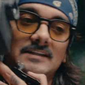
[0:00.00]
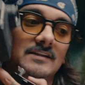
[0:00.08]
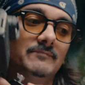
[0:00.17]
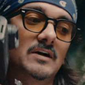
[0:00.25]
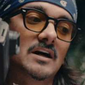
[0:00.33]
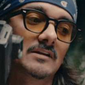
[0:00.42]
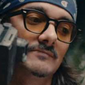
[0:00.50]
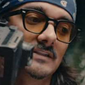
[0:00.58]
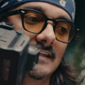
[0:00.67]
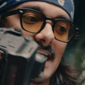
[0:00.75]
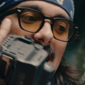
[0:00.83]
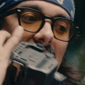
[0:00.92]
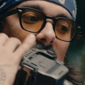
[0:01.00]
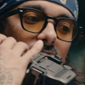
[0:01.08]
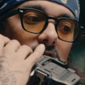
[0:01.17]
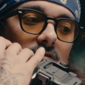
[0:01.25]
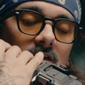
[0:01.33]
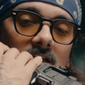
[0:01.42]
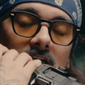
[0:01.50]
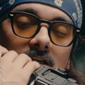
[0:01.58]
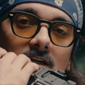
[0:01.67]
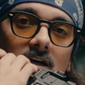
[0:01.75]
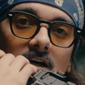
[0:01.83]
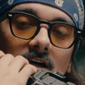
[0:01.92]
is the bottom is
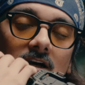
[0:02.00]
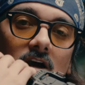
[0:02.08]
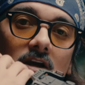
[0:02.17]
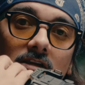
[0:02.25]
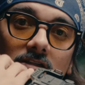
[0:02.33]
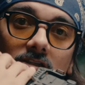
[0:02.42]
actually Arca